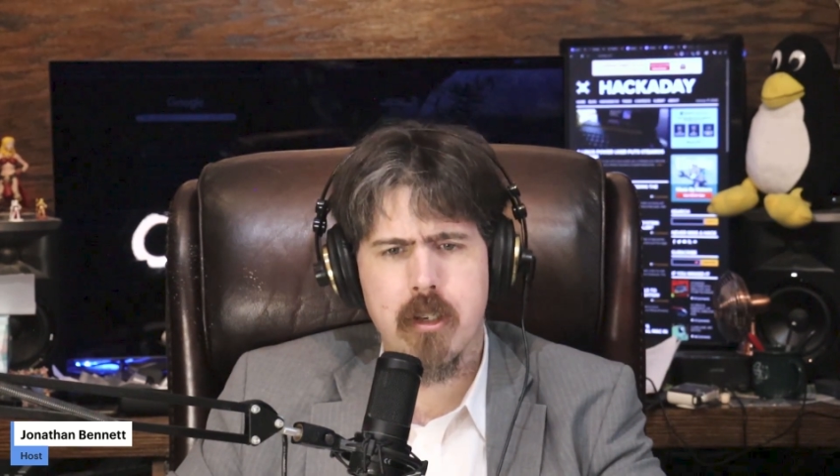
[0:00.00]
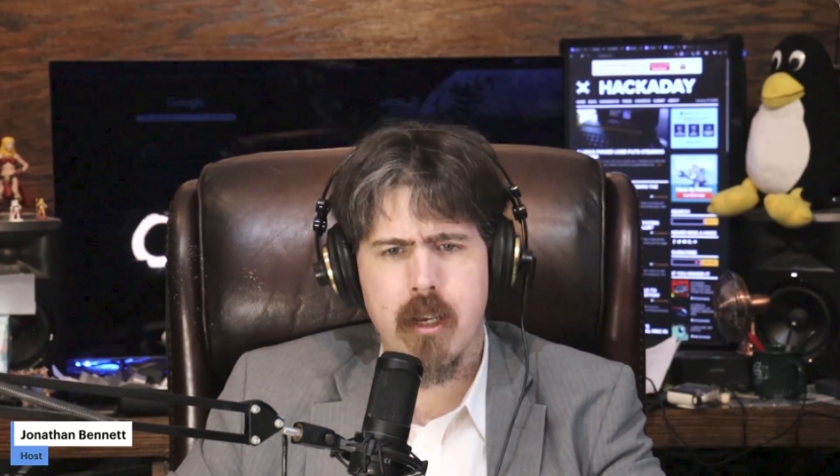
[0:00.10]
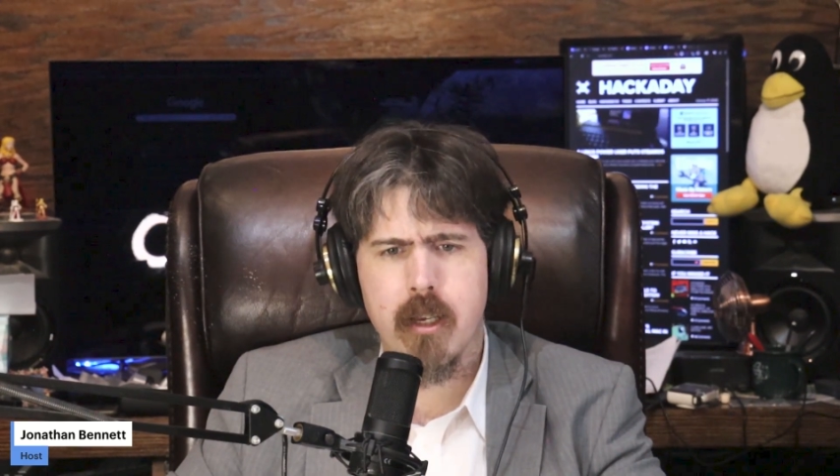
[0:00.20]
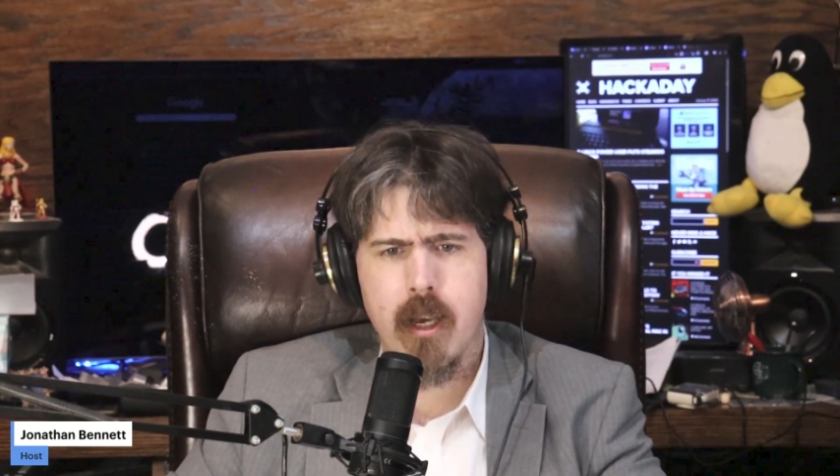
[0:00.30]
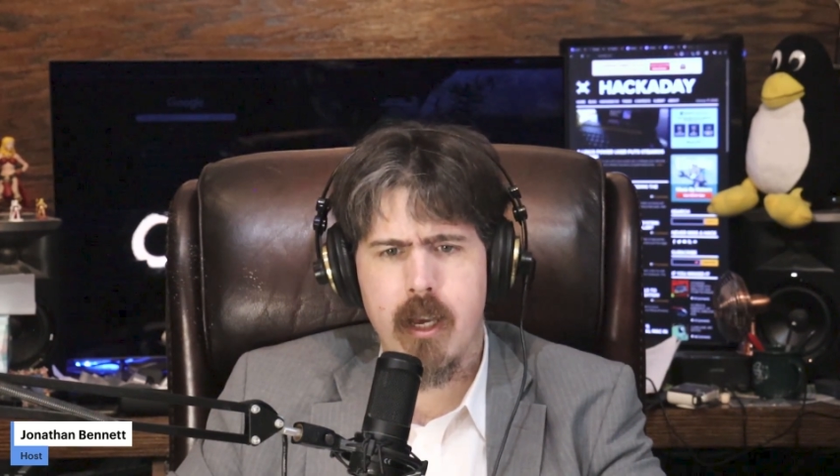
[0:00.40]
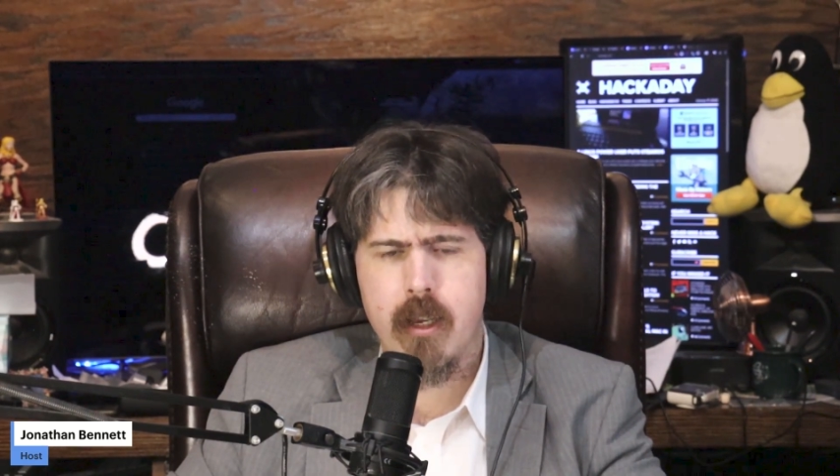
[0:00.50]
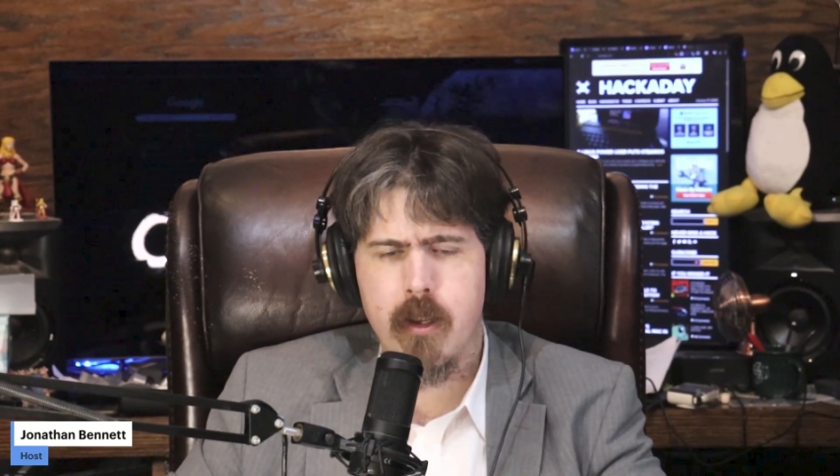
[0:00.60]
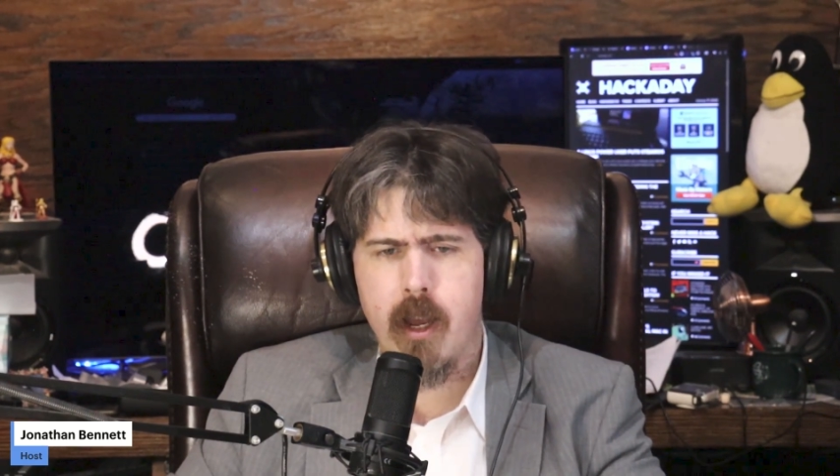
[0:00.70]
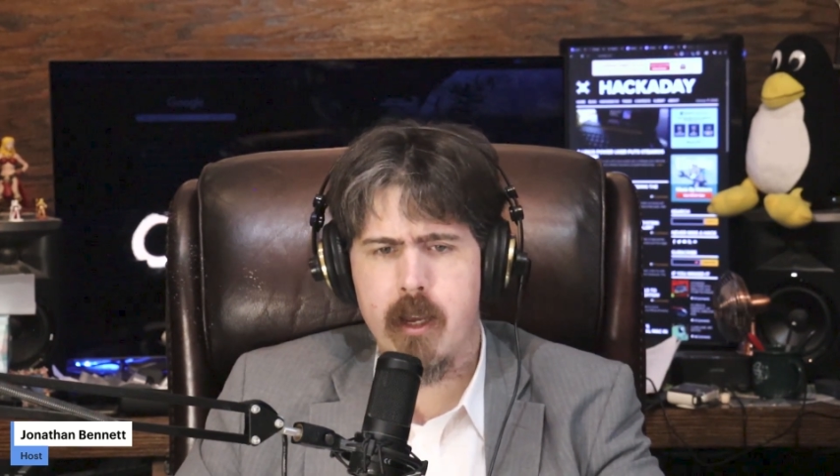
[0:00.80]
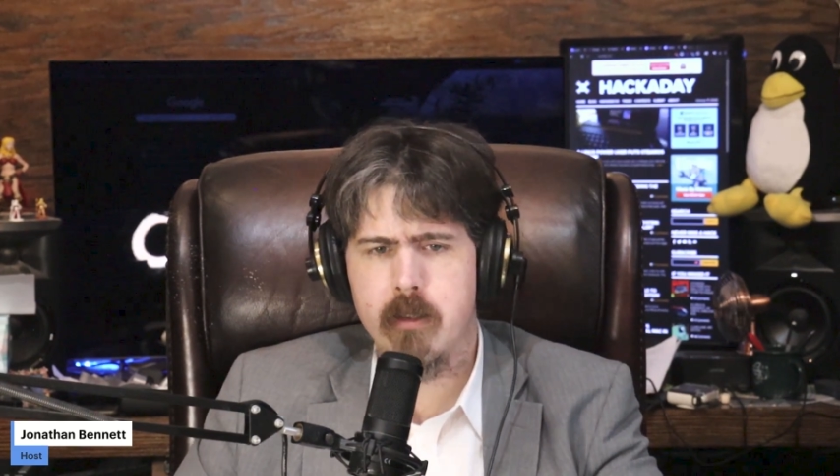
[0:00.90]
like
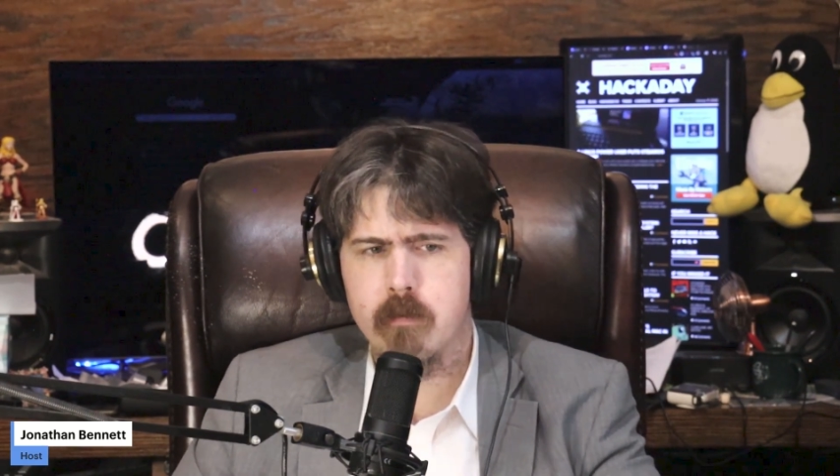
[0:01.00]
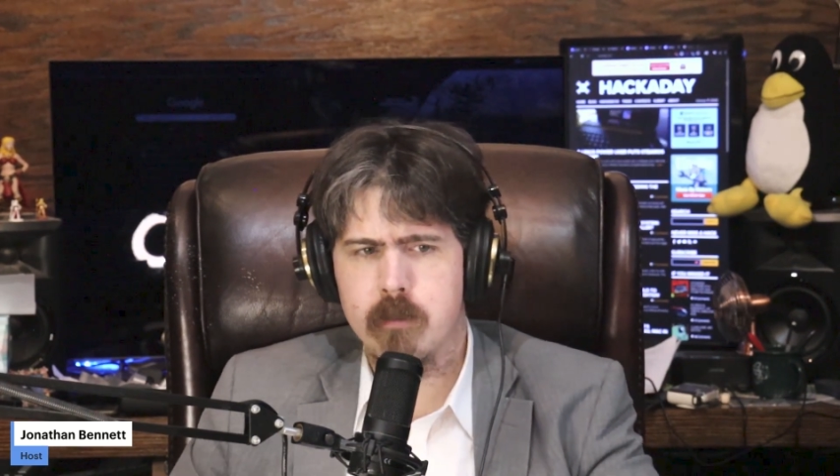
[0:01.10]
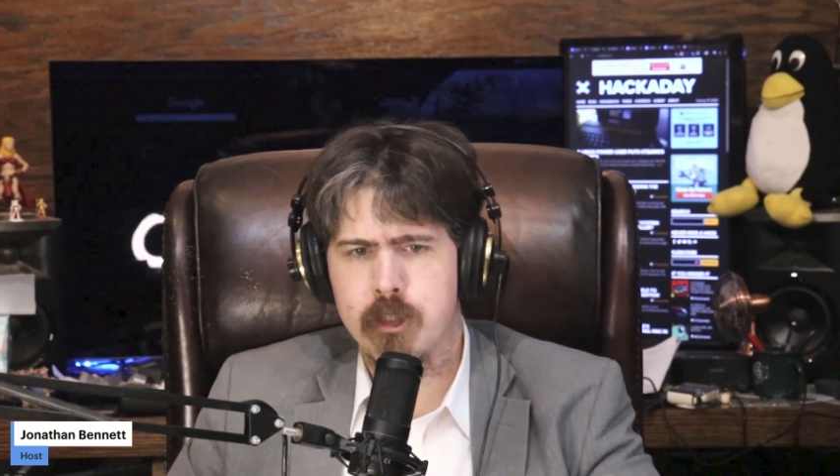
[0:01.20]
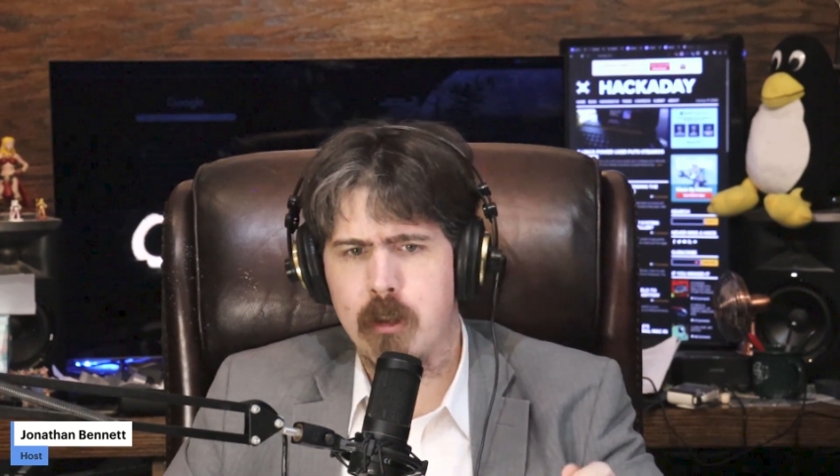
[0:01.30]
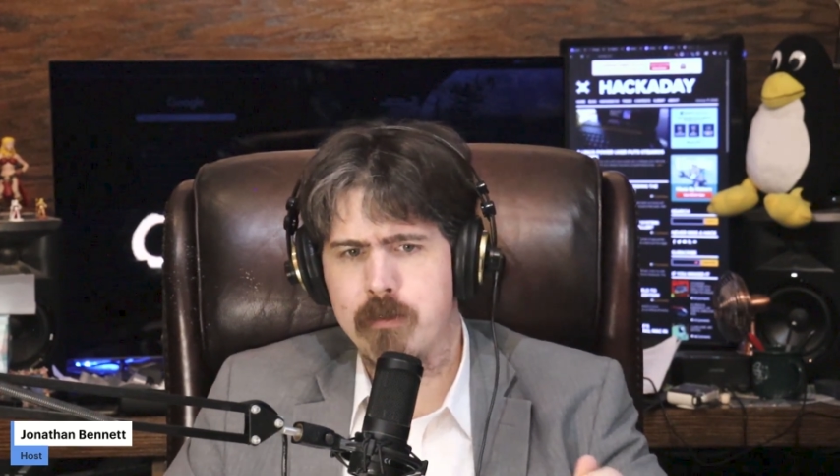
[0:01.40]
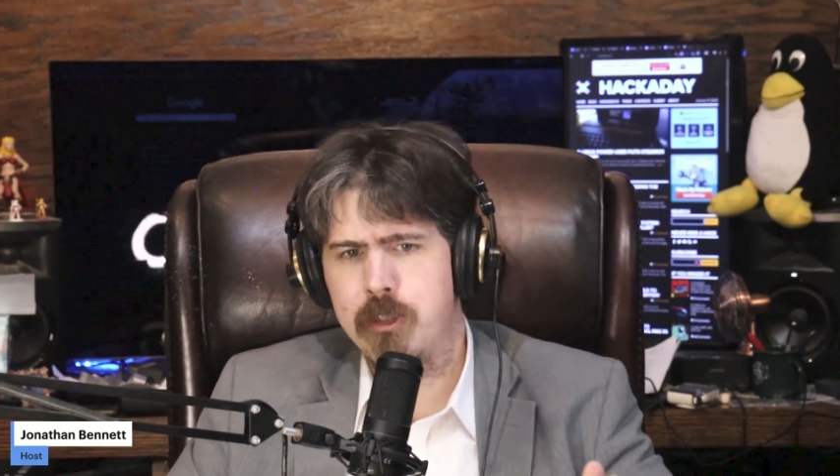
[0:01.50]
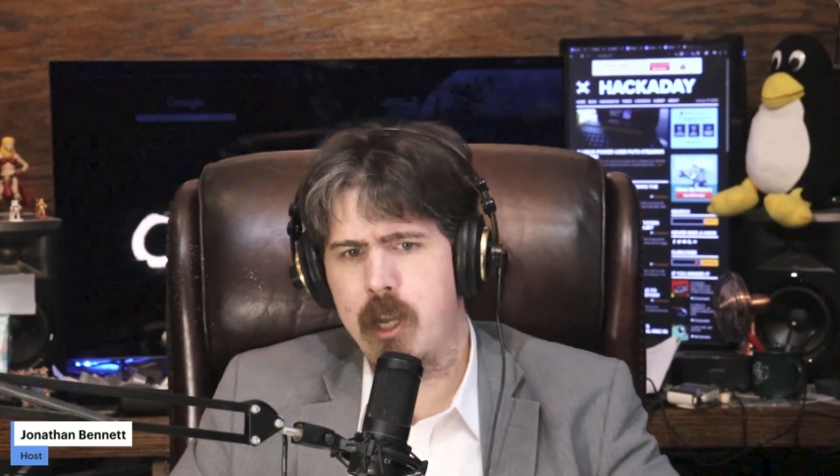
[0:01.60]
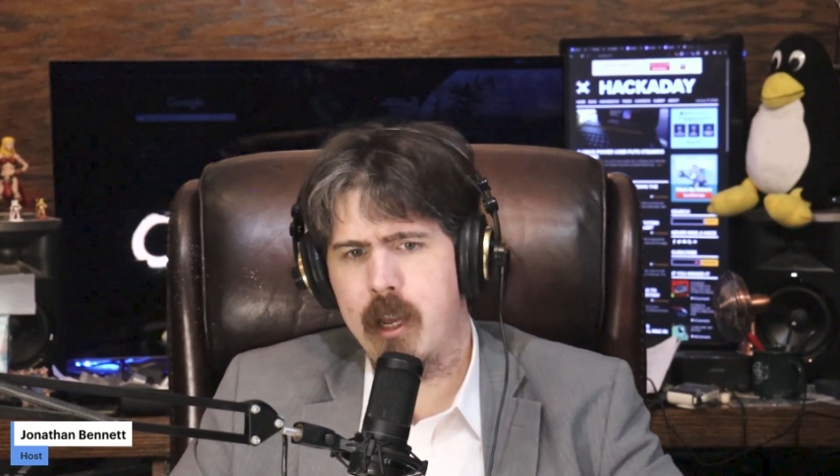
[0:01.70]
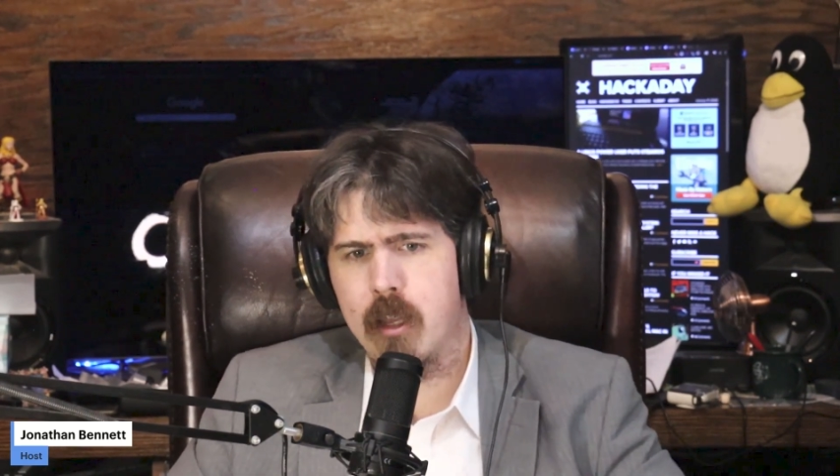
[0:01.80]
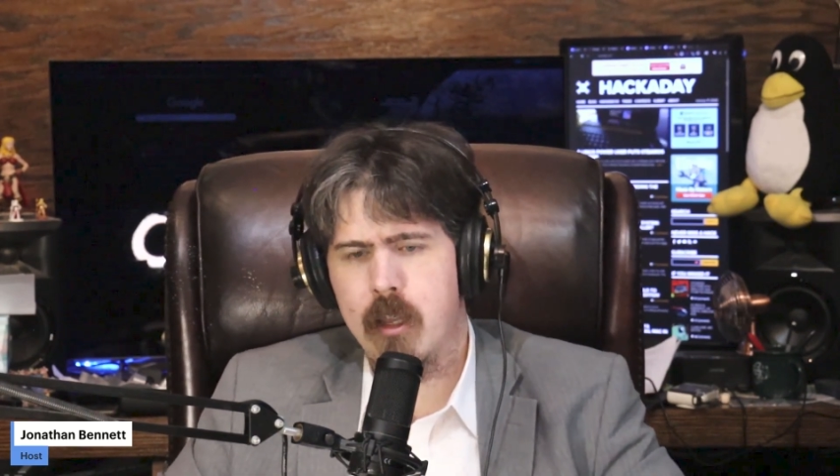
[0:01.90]
a
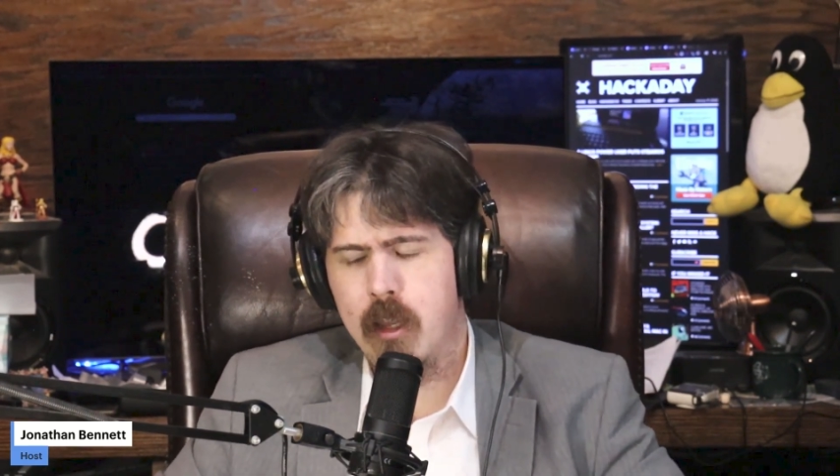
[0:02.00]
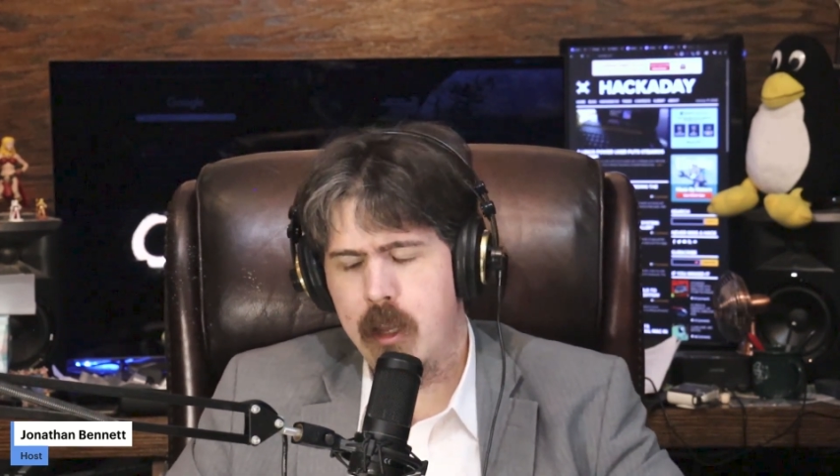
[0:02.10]
self-check